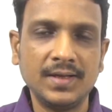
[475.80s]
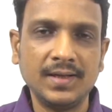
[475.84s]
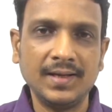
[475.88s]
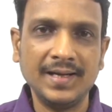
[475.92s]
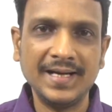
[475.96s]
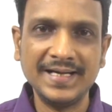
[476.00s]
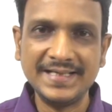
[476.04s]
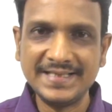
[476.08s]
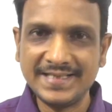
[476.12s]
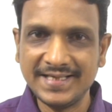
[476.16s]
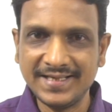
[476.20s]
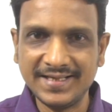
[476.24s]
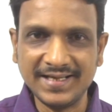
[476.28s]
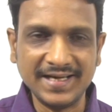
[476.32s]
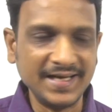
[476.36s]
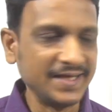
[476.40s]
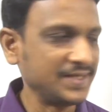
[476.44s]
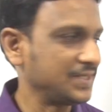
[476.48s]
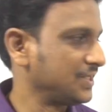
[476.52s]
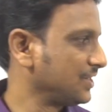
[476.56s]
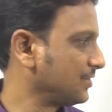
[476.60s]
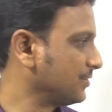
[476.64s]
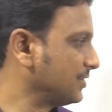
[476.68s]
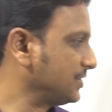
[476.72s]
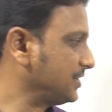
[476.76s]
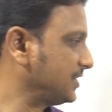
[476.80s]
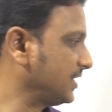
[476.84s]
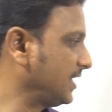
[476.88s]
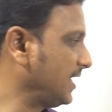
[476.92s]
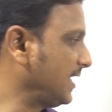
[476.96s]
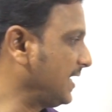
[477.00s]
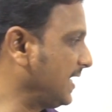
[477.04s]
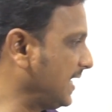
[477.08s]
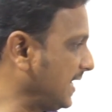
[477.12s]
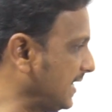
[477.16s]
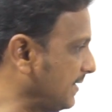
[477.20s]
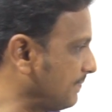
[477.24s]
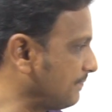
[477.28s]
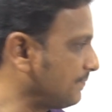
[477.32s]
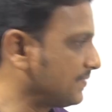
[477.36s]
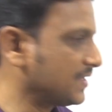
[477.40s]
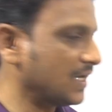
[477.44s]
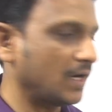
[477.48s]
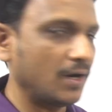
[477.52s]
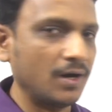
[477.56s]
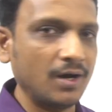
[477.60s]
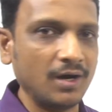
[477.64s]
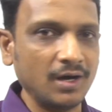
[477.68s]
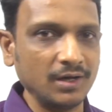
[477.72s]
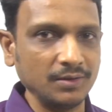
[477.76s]
Let's see the next question. Name the
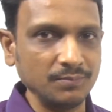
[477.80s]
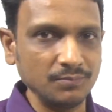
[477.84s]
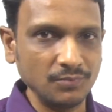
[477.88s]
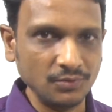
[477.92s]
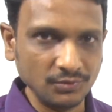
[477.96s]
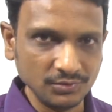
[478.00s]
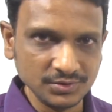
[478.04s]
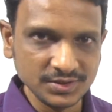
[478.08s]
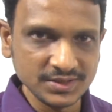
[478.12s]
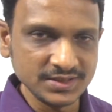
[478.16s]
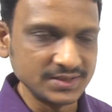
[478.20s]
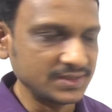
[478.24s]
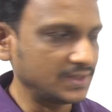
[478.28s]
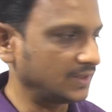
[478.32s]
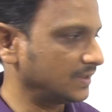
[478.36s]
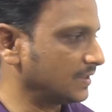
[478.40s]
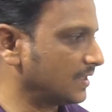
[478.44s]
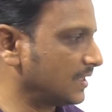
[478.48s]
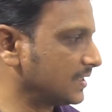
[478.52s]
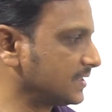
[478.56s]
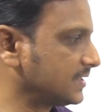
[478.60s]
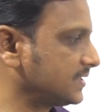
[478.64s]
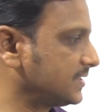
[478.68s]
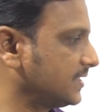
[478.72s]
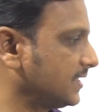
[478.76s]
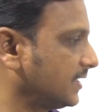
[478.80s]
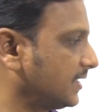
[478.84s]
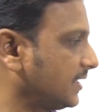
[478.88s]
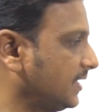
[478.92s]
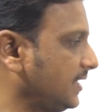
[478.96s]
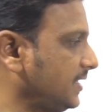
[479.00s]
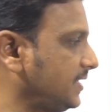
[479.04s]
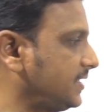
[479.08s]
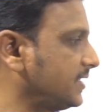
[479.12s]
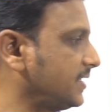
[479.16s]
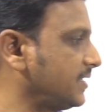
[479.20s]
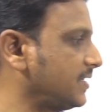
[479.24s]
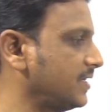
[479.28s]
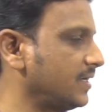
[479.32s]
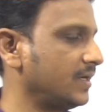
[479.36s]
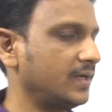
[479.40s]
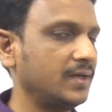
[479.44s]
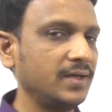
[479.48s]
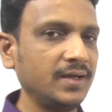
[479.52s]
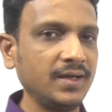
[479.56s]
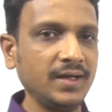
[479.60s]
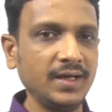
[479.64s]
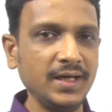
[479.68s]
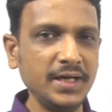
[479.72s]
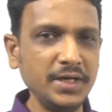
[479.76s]
hormones that are secreted
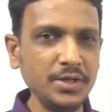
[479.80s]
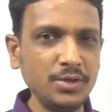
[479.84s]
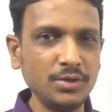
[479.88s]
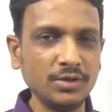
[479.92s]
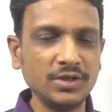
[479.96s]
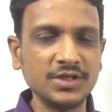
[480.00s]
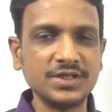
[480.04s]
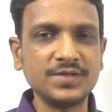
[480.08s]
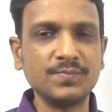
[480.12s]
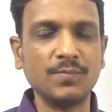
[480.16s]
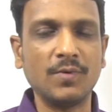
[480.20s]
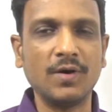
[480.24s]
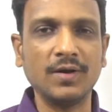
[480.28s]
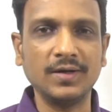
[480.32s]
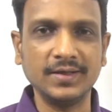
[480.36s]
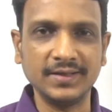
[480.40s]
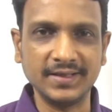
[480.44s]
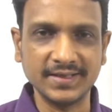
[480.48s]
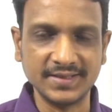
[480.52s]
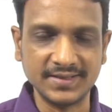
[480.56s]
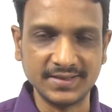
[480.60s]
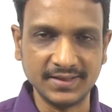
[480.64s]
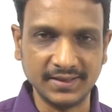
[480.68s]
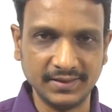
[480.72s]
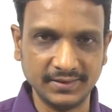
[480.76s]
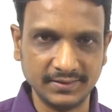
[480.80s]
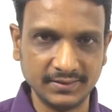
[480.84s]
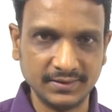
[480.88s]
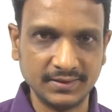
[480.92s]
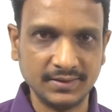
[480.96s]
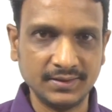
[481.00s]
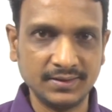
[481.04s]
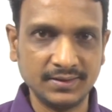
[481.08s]
into the small intestine